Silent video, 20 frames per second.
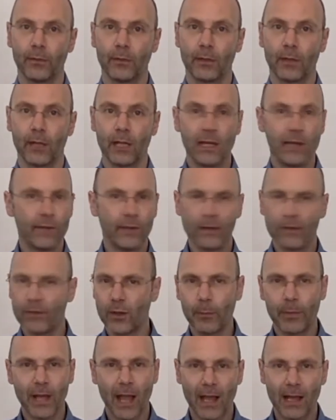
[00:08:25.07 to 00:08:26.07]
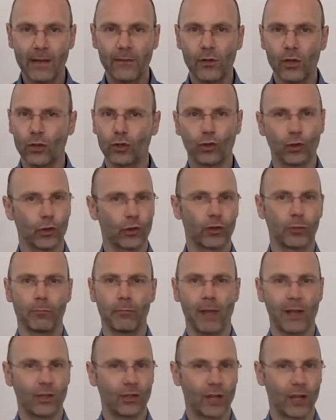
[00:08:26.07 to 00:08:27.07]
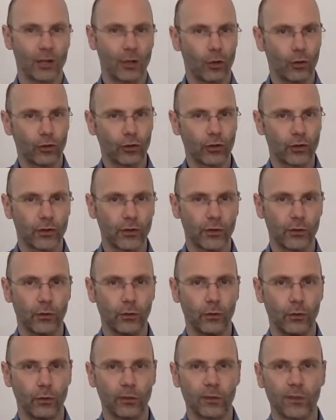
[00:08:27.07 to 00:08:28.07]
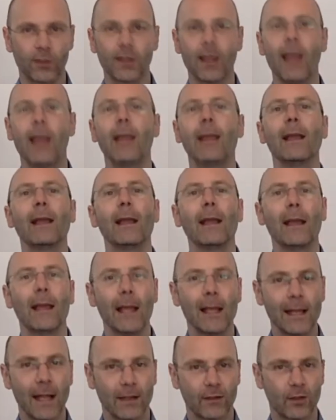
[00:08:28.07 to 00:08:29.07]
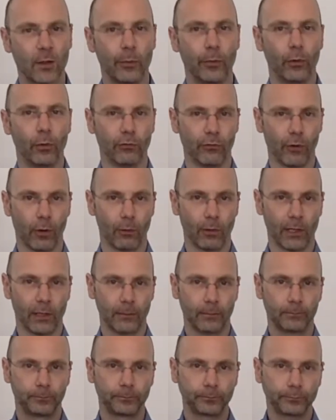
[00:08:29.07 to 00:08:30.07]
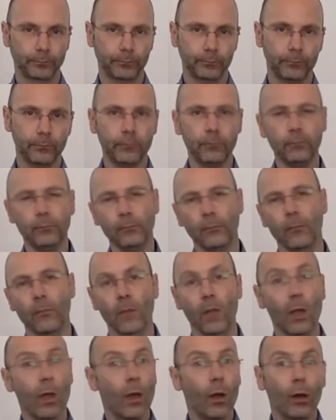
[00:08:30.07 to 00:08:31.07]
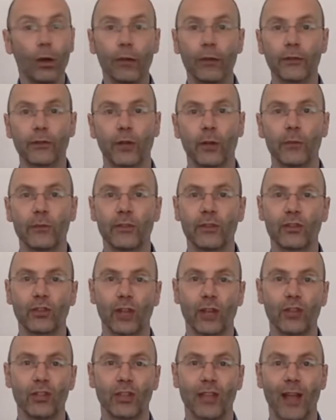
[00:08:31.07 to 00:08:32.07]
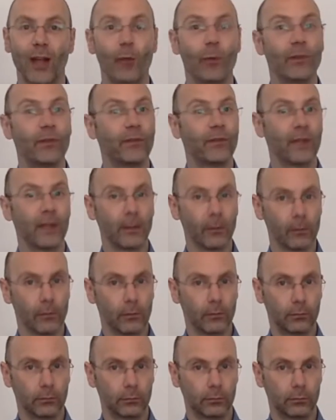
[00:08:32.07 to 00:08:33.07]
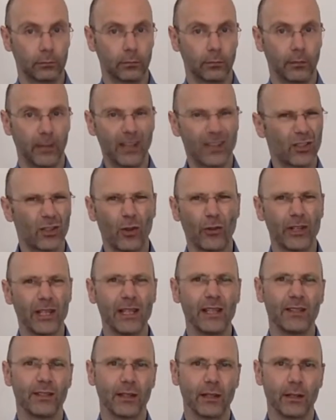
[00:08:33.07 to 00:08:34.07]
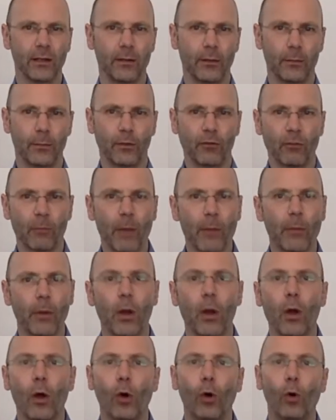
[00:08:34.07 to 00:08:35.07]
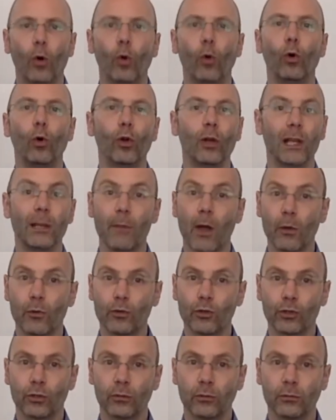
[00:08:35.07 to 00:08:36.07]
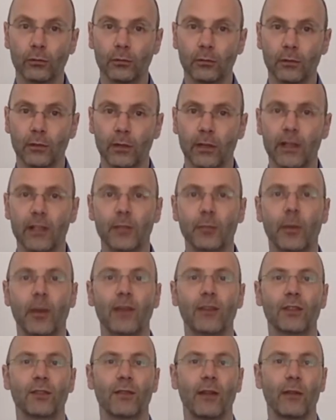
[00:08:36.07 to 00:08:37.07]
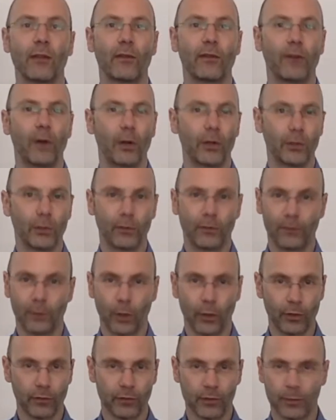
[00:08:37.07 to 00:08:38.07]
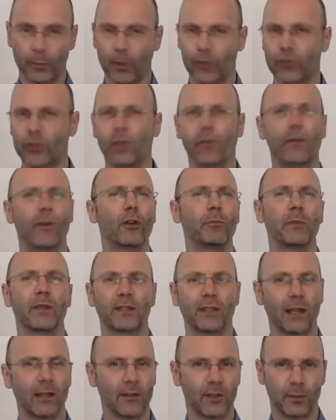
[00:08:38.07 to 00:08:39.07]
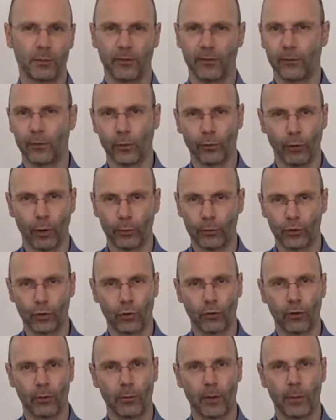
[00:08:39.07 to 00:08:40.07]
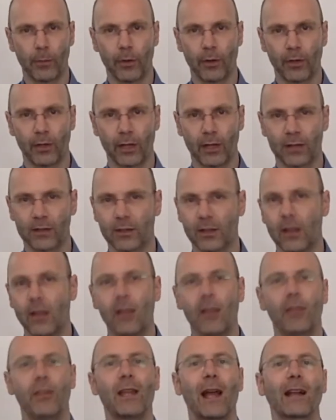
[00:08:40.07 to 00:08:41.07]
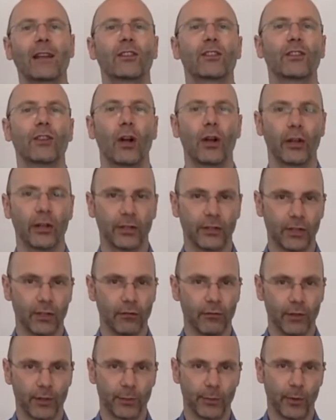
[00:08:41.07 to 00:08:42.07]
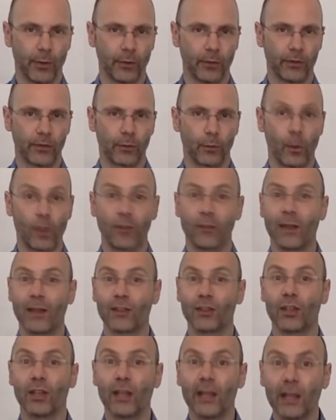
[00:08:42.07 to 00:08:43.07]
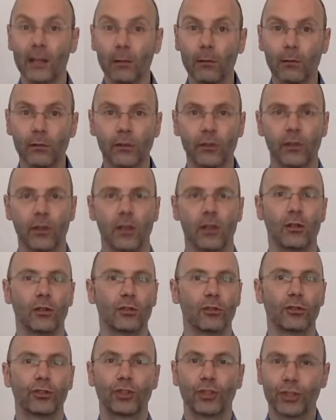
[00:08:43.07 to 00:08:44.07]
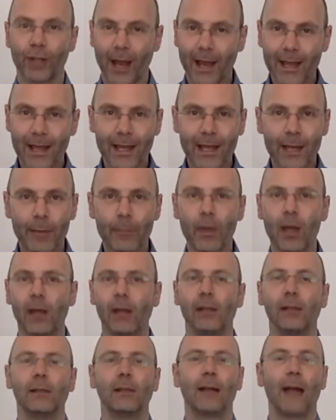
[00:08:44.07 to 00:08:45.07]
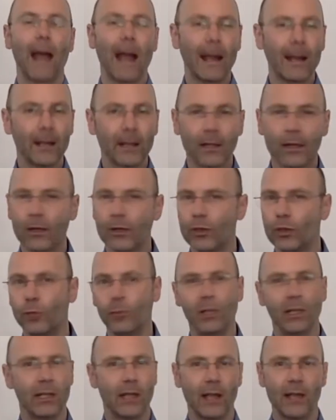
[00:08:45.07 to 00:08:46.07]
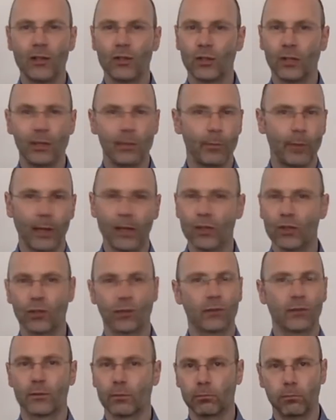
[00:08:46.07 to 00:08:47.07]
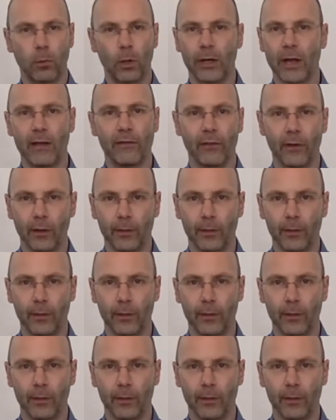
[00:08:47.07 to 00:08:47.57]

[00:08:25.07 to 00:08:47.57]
even if the behaviour doesn't match our conscious thoughts, it gets the ball rolling. Other times it's changing how we feel. That's not easy. But remember, all emotion is based around the fight or flight response. You've heard me say this before, I'm sure, in my podcast. The anxiety response, whether that's guilt, shame, anger, humiliation, impatience, whatever.